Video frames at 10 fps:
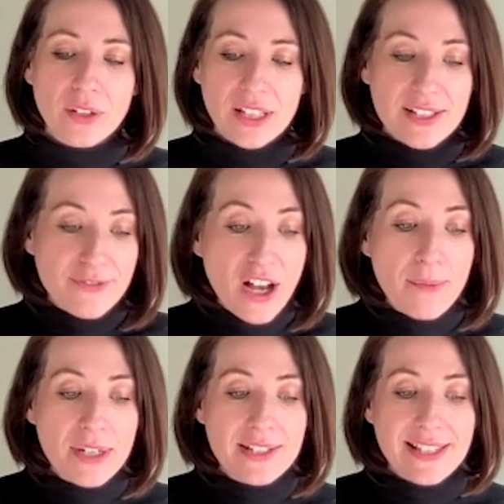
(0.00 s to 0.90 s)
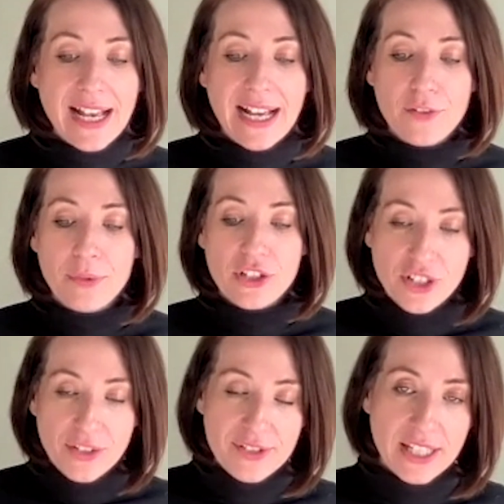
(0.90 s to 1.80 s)
there's farmers that have been
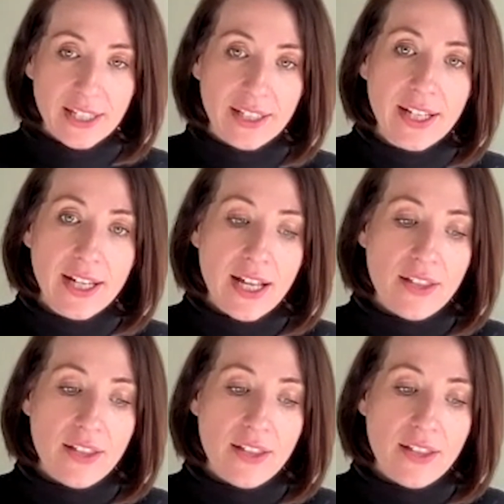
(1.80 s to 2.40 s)
shifting